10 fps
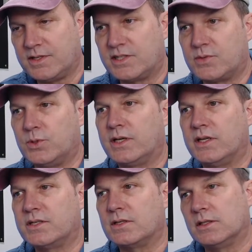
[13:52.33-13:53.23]
that's where it
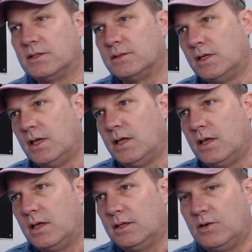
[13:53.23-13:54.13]
gets a little
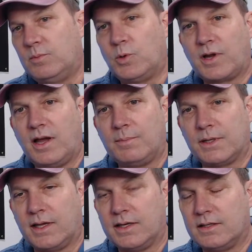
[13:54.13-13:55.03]
more
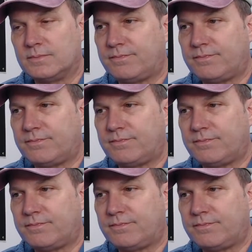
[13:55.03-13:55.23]
complicated.